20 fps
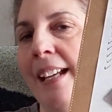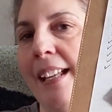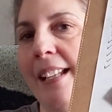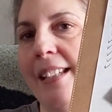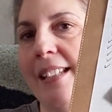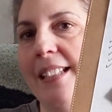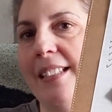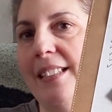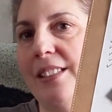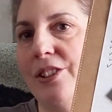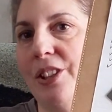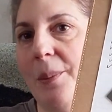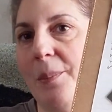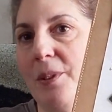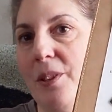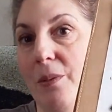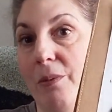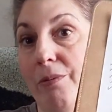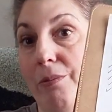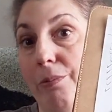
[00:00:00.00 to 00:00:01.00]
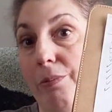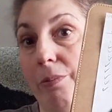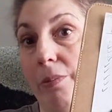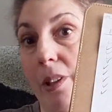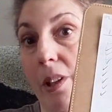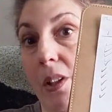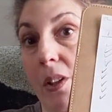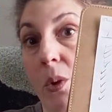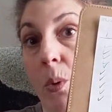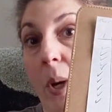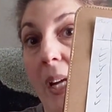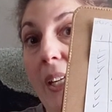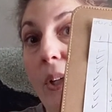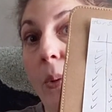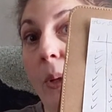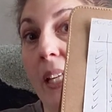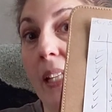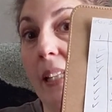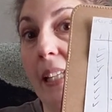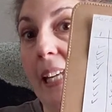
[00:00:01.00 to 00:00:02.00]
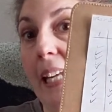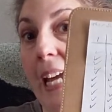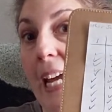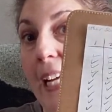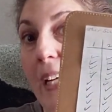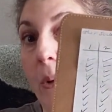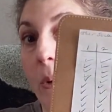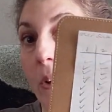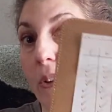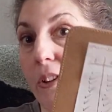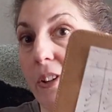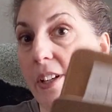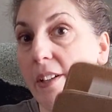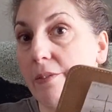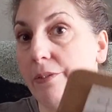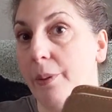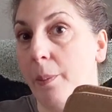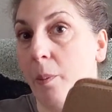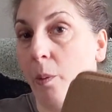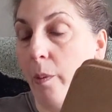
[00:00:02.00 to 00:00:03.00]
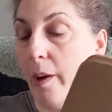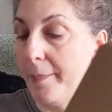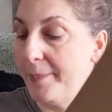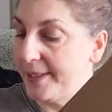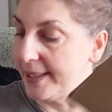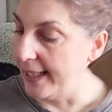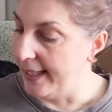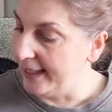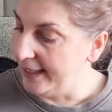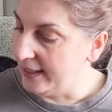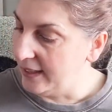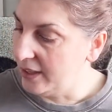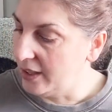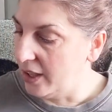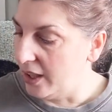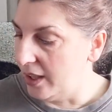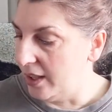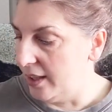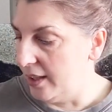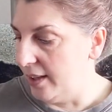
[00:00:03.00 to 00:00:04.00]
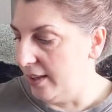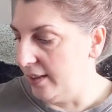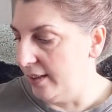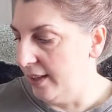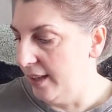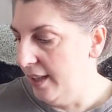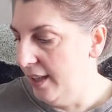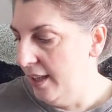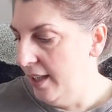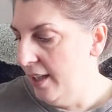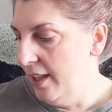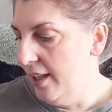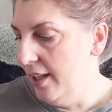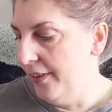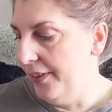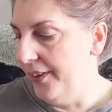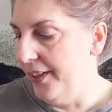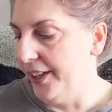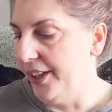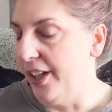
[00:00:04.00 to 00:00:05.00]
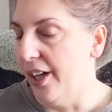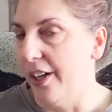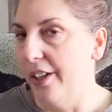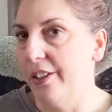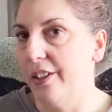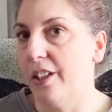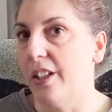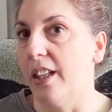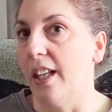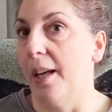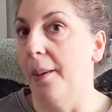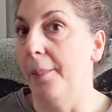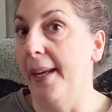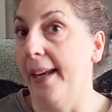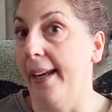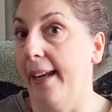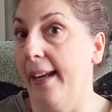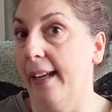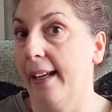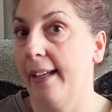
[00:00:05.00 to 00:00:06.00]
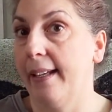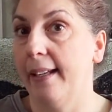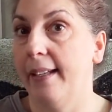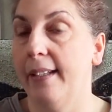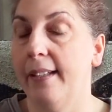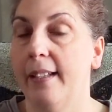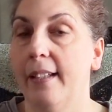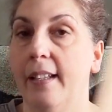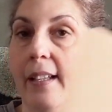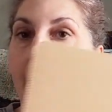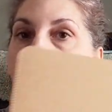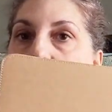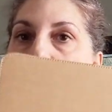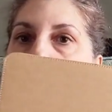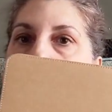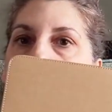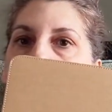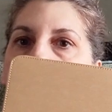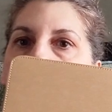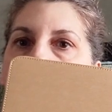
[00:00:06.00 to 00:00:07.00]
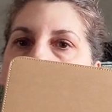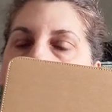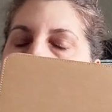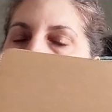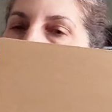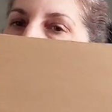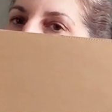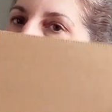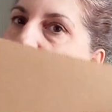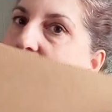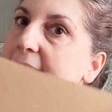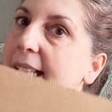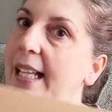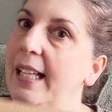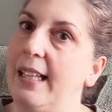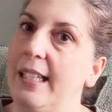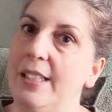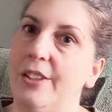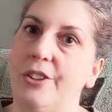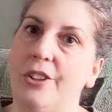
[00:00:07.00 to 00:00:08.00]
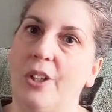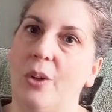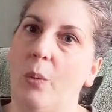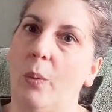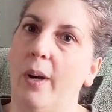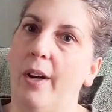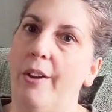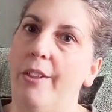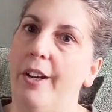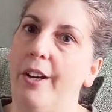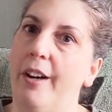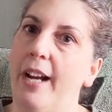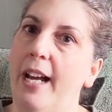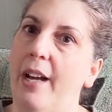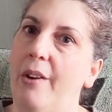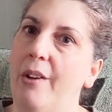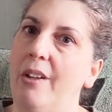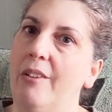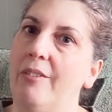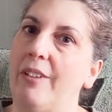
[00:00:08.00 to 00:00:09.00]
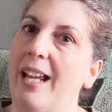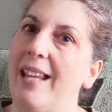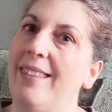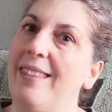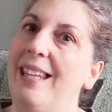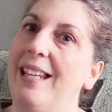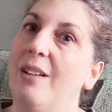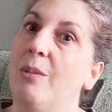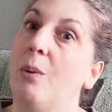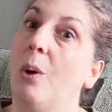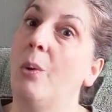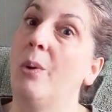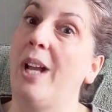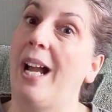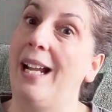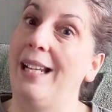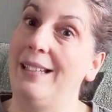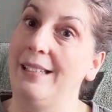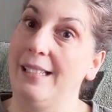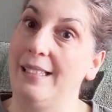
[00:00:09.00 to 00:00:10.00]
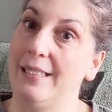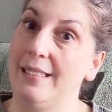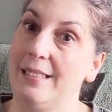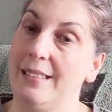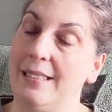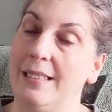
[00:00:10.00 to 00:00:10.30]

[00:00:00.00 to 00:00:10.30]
This shipped quite quickly. I ordered it from a website called the Yarn Club Inc. I'm not exactly sure where they're out of. I think Rhode Island.